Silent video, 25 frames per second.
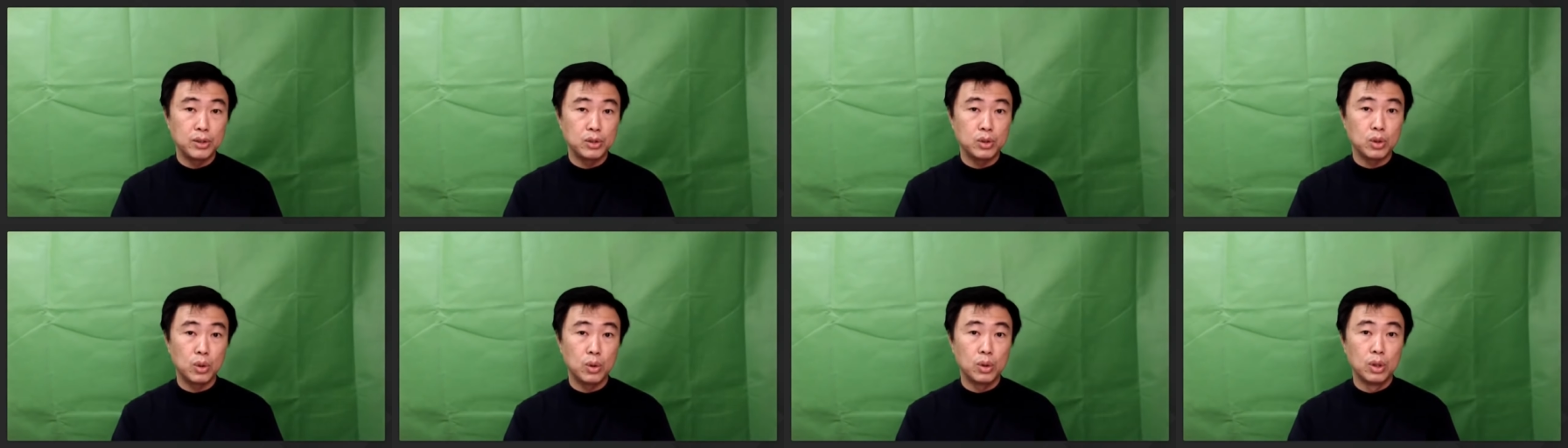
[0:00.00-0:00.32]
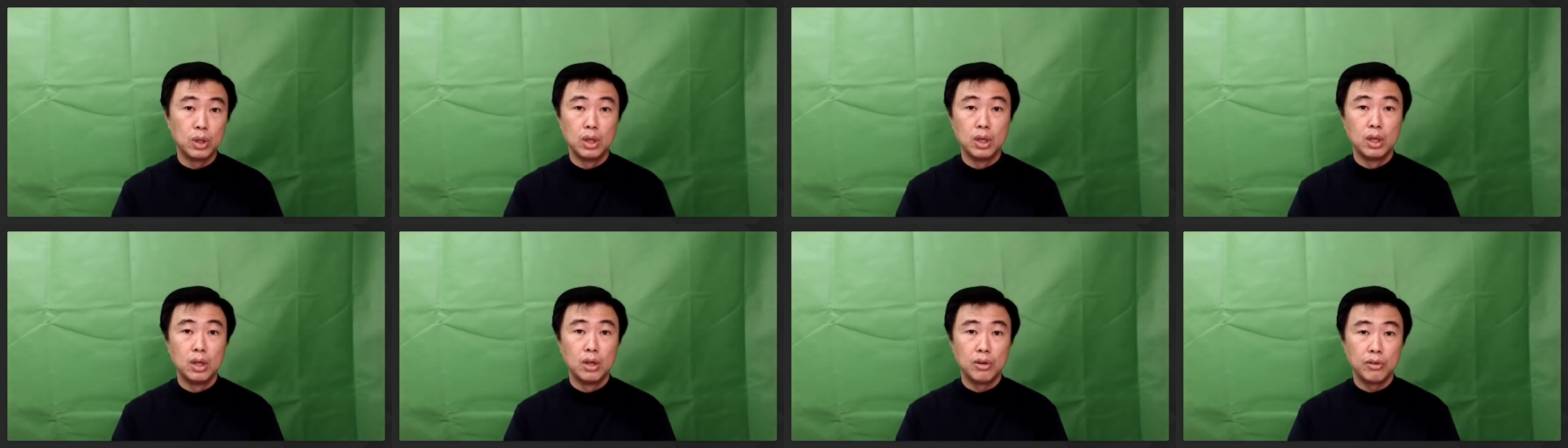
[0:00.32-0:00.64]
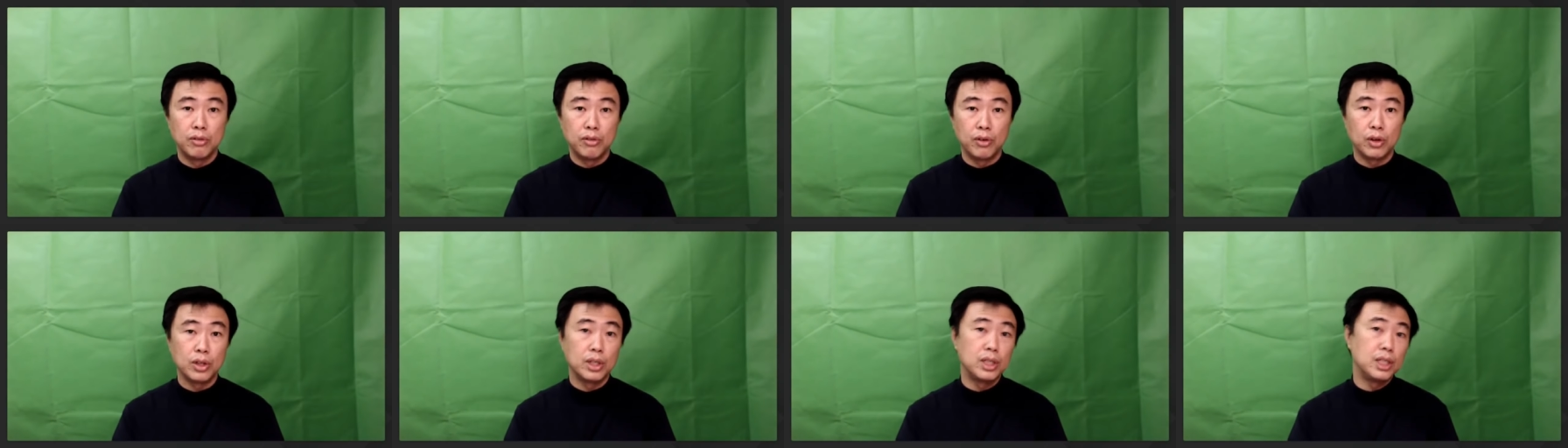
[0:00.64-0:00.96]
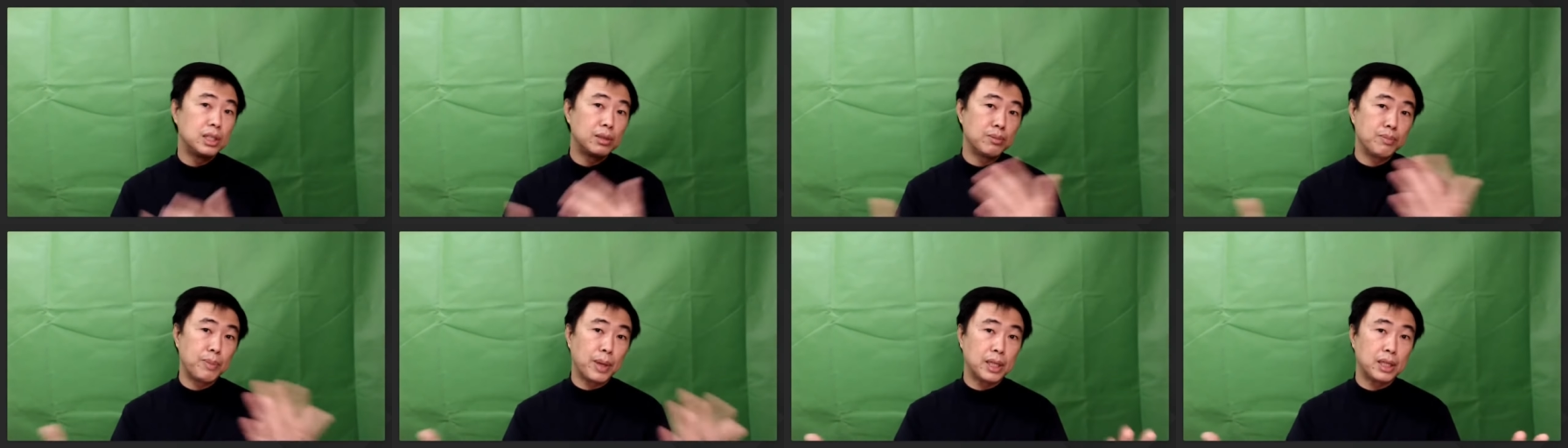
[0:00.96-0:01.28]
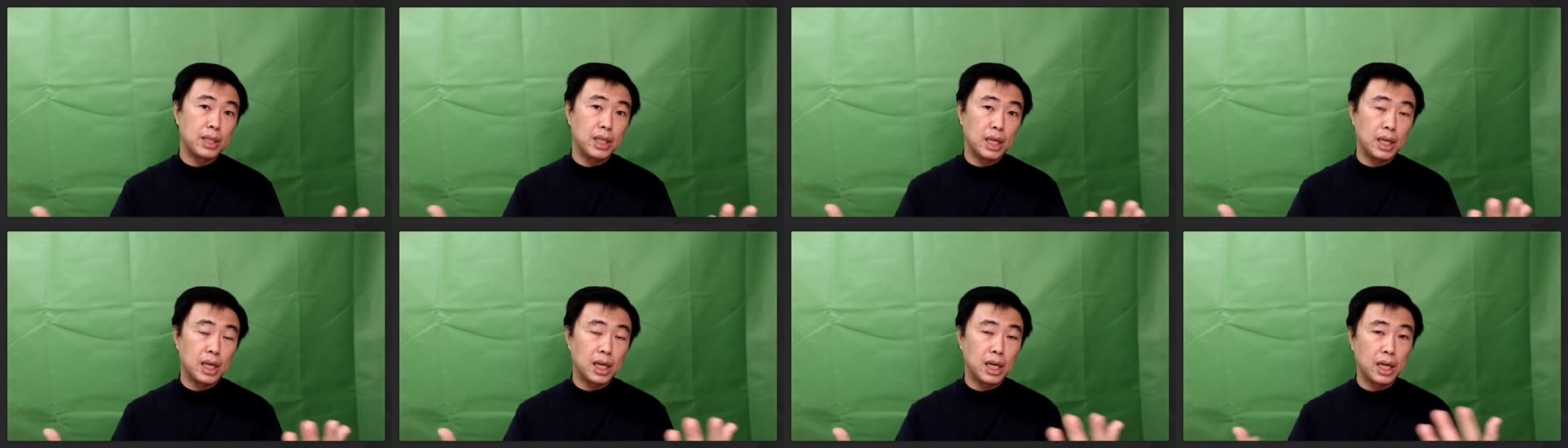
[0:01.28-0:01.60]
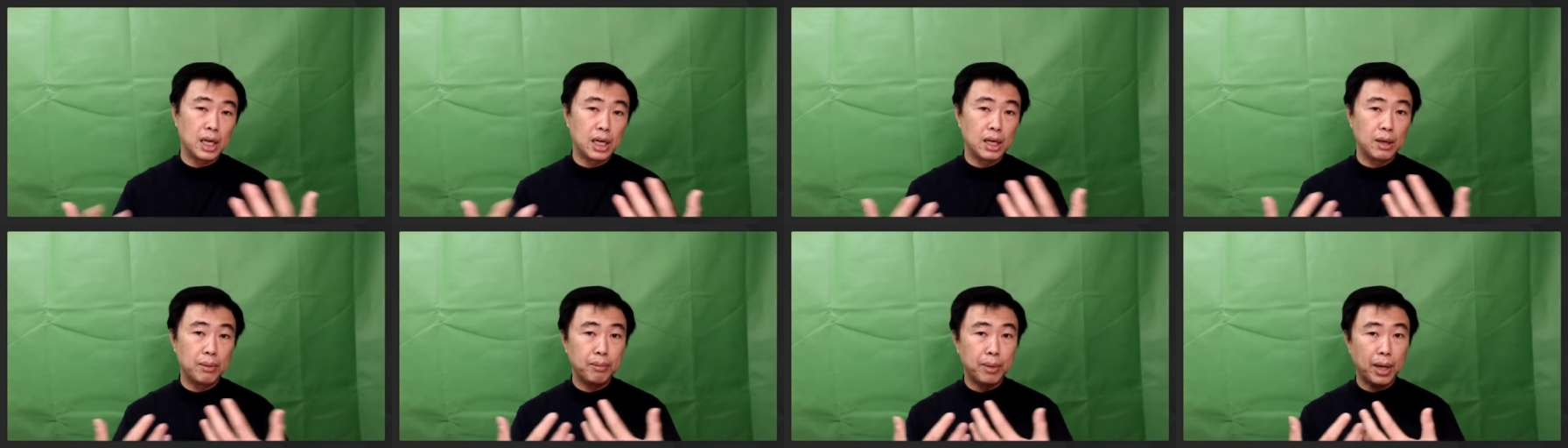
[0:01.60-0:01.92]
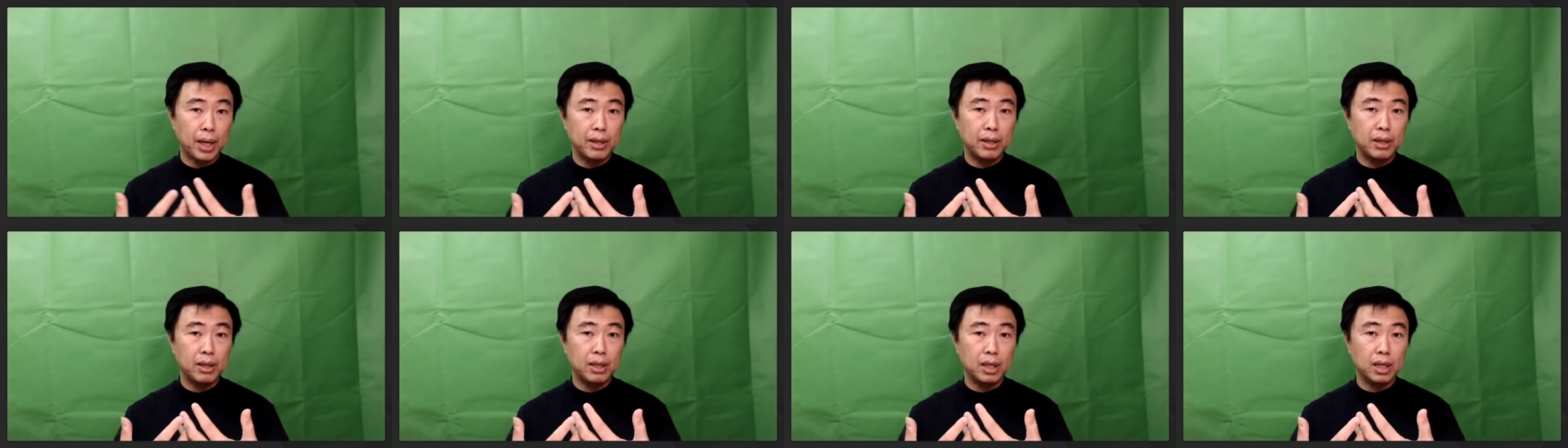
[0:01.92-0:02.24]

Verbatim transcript: So for this particular month,